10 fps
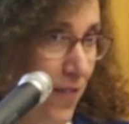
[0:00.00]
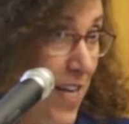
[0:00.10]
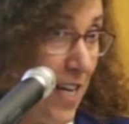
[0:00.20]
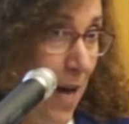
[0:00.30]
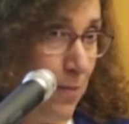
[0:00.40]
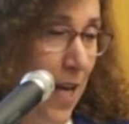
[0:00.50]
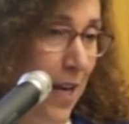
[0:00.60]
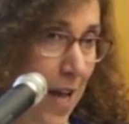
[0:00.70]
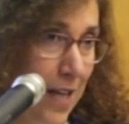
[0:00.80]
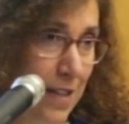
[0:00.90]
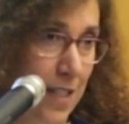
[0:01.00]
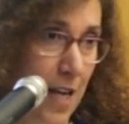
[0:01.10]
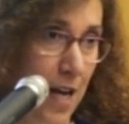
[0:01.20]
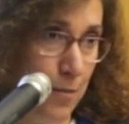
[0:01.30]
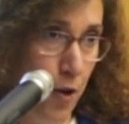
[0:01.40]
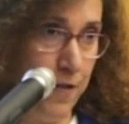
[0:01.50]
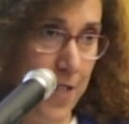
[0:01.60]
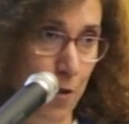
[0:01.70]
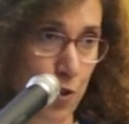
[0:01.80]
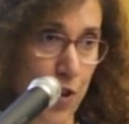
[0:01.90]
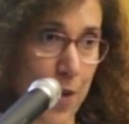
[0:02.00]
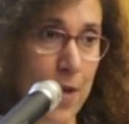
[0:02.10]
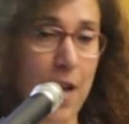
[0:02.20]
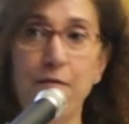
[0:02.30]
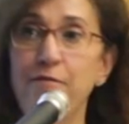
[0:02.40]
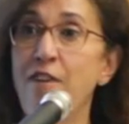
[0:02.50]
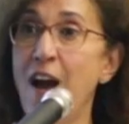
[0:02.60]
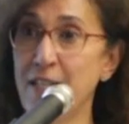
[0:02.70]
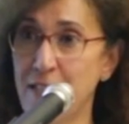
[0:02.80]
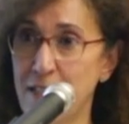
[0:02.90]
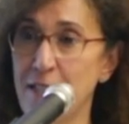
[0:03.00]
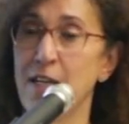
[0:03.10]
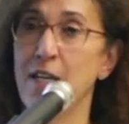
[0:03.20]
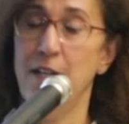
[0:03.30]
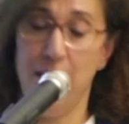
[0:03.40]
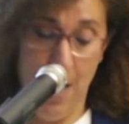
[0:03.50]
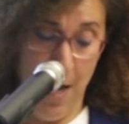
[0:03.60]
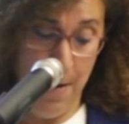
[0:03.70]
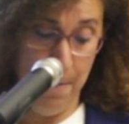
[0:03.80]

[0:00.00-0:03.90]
King Abdullah at the time of Saudi Arabia invited, um, uh,